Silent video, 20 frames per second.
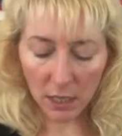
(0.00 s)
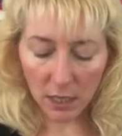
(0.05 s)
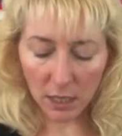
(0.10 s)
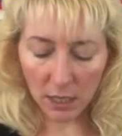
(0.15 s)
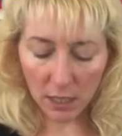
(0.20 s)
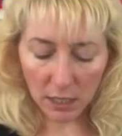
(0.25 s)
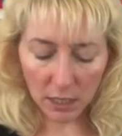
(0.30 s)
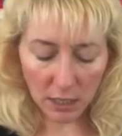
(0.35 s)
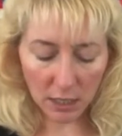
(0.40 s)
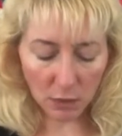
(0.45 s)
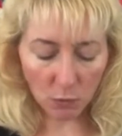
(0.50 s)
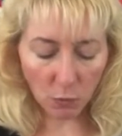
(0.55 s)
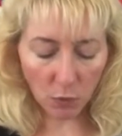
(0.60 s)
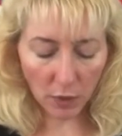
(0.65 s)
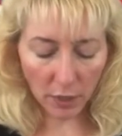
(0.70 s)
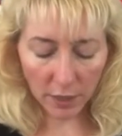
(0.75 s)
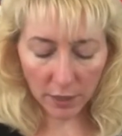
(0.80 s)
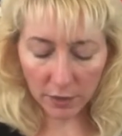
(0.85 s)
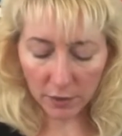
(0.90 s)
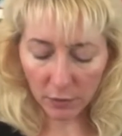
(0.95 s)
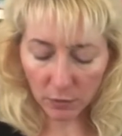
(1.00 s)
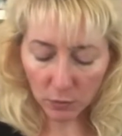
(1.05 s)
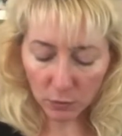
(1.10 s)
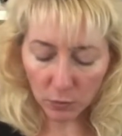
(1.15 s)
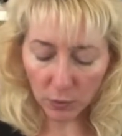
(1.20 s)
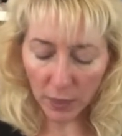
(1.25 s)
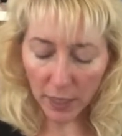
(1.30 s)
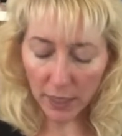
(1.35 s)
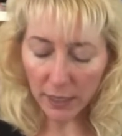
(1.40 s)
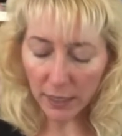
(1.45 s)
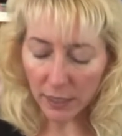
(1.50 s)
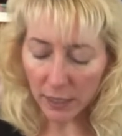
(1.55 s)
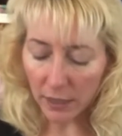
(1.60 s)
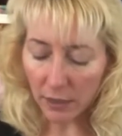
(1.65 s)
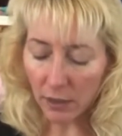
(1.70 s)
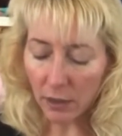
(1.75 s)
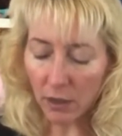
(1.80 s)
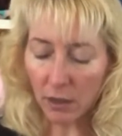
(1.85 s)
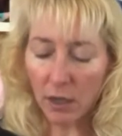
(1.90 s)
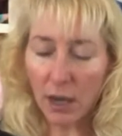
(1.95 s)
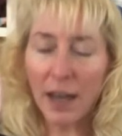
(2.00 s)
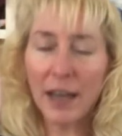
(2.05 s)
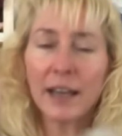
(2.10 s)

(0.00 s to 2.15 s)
this one right here,